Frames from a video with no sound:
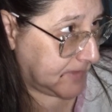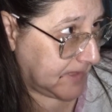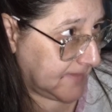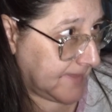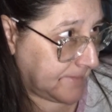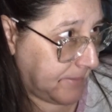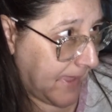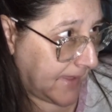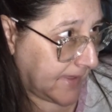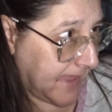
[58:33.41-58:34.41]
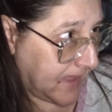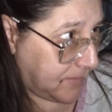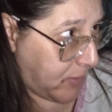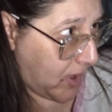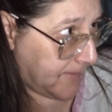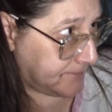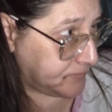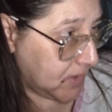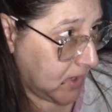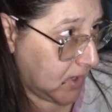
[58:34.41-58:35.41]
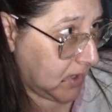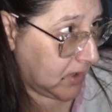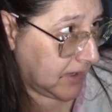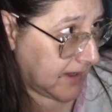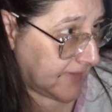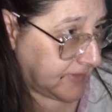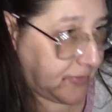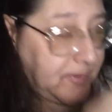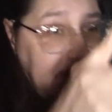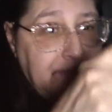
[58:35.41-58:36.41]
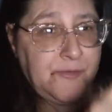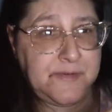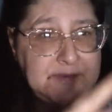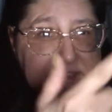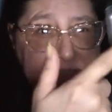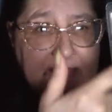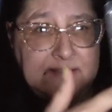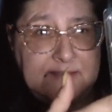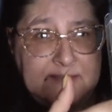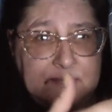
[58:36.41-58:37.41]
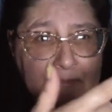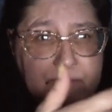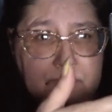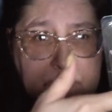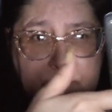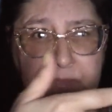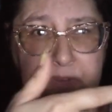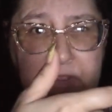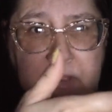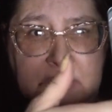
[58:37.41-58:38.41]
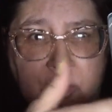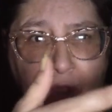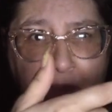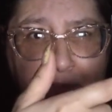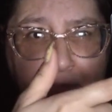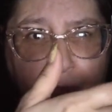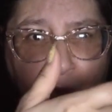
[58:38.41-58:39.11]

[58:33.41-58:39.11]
key lime pie cake pop. It had the three different scents, and you got